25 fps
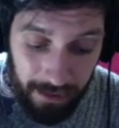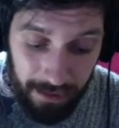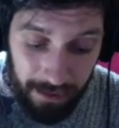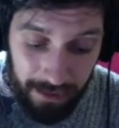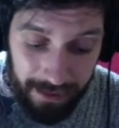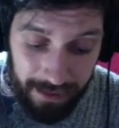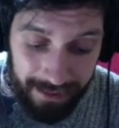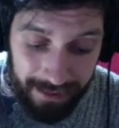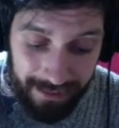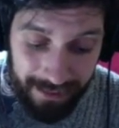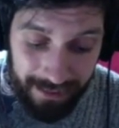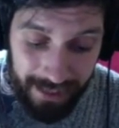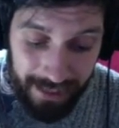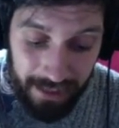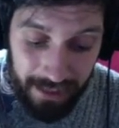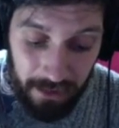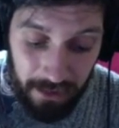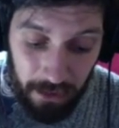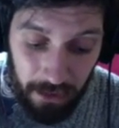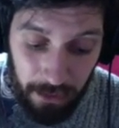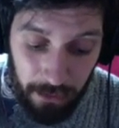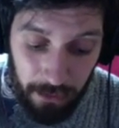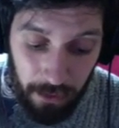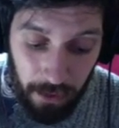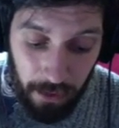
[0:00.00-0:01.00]
this then.
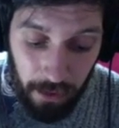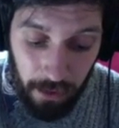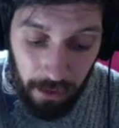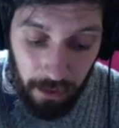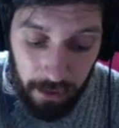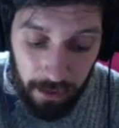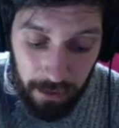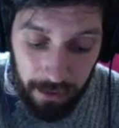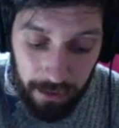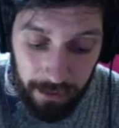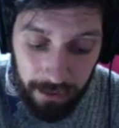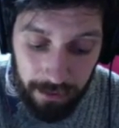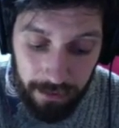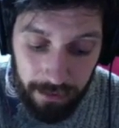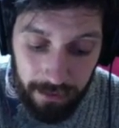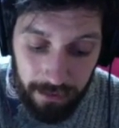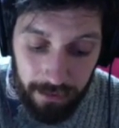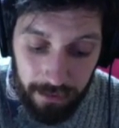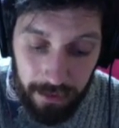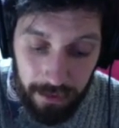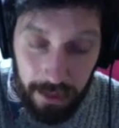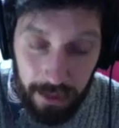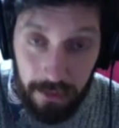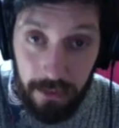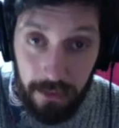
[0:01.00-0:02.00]
So you've got
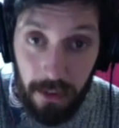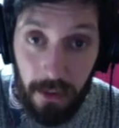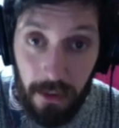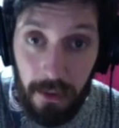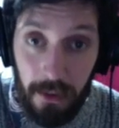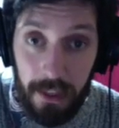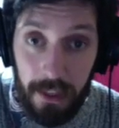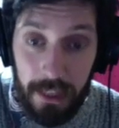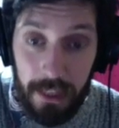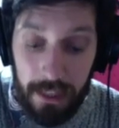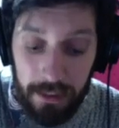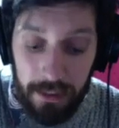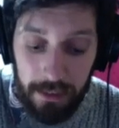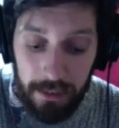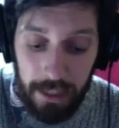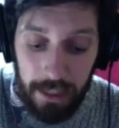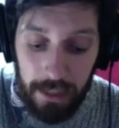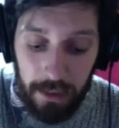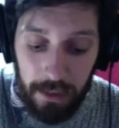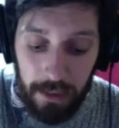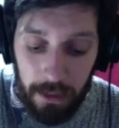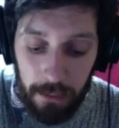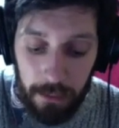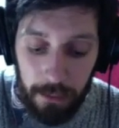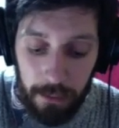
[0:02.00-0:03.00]
6th note, and then
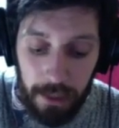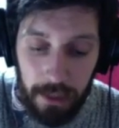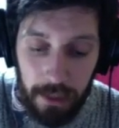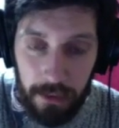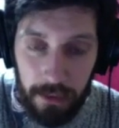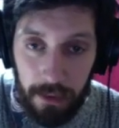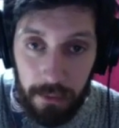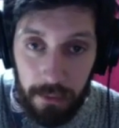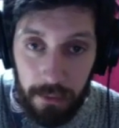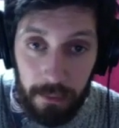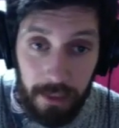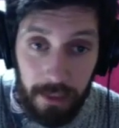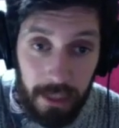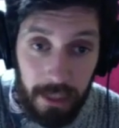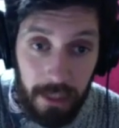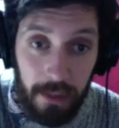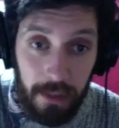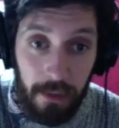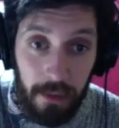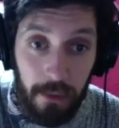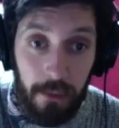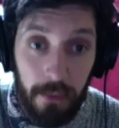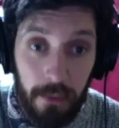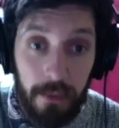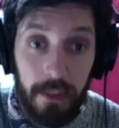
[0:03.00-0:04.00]
down, up,
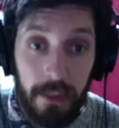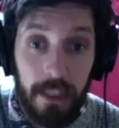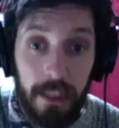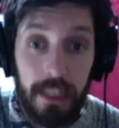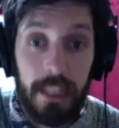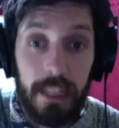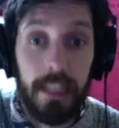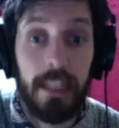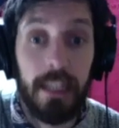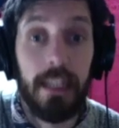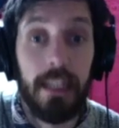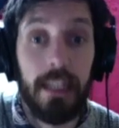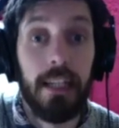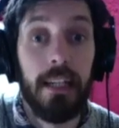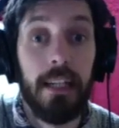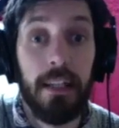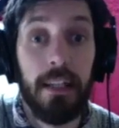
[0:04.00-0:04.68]
down, E.